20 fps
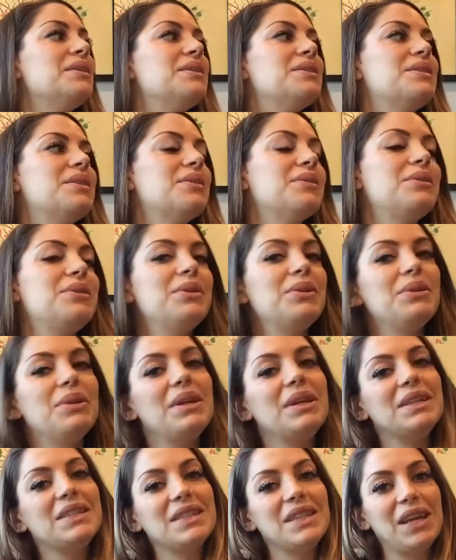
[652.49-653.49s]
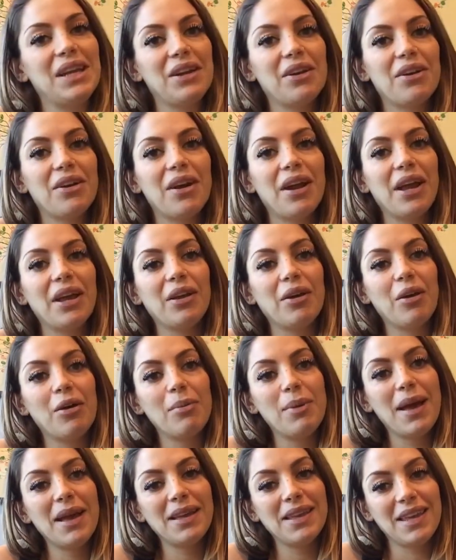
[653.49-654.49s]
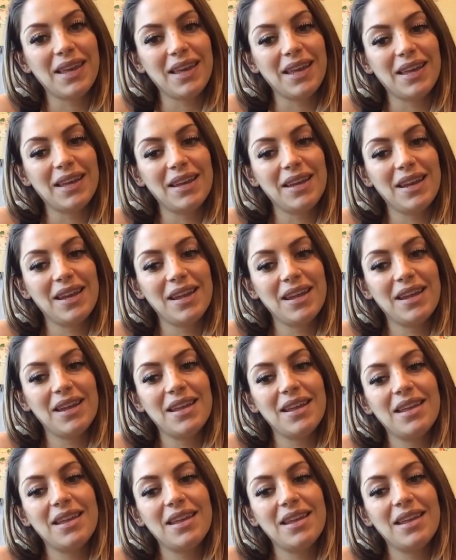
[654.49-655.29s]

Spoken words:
So 2 days later, I go back in.